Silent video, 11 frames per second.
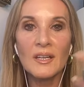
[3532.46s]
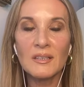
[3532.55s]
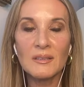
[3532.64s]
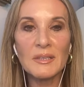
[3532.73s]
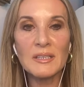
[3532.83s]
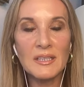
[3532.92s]

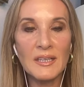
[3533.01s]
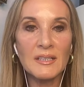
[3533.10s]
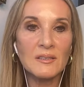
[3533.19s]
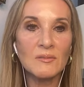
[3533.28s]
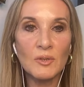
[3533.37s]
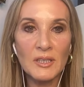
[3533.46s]
medicate
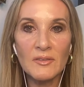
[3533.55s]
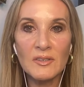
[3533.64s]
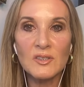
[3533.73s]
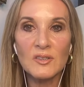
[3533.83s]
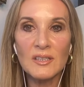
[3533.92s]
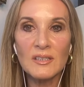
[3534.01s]
and whatever.
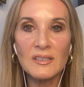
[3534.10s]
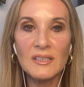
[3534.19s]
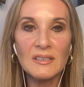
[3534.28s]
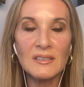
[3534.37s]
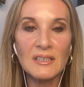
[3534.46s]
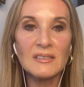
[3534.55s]
So it, it,
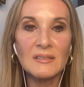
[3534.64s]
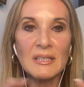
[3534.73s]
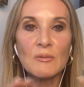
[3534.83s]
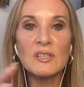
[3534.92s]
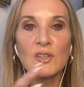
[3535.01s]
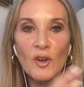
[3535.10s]
it, there
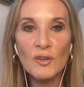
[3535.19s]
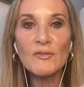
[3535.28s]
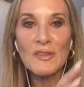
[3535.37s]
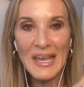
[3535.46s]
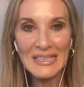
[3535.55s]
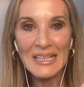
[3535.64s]
was a lot of
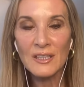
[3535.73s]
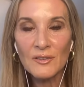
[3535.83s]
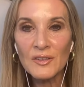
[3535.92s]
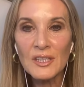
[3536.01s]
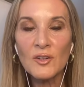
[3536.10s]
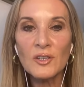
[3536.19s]
that kind of
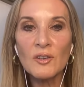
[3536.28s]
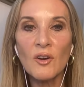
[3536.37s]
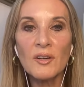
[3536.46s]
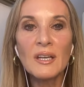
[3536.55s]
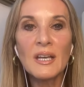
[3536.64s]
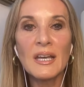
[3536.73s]
thing going
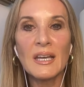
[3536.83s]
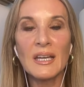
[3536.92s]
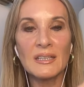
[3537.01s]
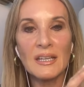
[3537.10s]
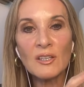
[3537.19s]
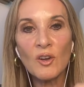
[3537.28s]
on. Yeah.
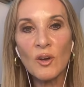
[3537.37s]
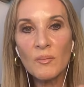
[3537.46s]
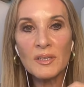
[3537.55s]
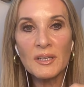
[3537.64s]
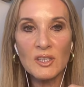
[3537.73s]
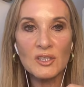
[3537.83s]
And that
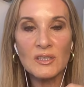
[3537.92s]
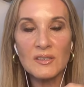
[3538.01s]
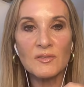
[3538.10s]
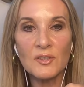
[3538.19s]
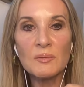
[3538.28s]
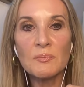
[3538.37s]
combination is a
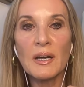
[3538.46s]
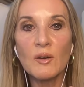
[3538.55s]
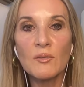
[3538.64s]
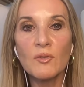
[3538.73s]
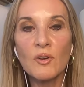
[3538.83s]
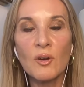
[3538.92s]
very
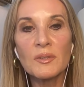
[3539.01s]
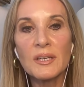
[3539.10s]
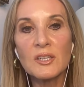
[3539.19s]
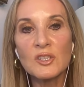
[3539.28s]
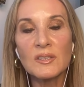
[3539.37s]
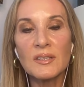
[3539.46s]
powerful
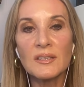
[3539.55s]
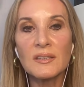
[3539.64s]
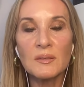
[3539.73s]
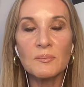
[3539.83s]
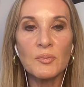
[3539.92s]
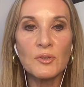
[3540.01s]
combination that
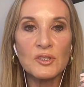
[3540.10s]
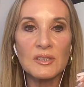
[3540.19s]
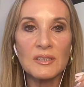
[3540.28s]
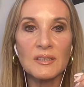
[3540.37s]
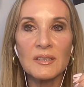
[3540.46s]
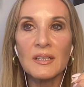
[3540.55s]
then pushed
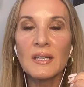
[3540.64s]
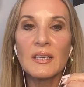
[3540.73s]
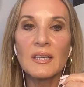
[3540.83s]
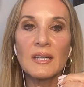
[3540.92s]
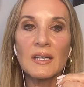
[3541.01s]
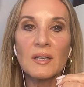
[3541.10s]
in
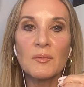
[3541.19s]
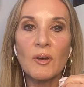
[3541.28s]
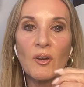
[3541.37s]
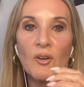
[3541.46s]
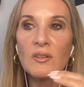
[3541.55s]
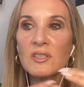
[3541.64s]
um, the
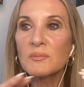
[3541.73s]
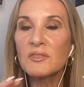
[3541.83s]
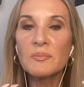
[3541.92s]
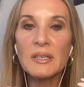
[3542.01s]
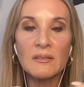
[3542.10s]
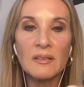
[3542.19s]
concept of
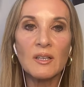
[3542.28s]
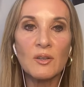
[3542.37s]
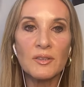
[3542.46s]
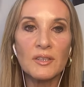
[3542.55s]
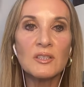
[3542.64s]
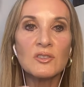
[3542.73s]
mental
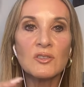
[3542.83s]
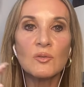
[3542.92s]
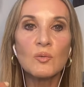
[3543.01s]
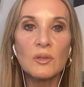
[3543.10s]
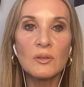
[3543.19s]
health into the world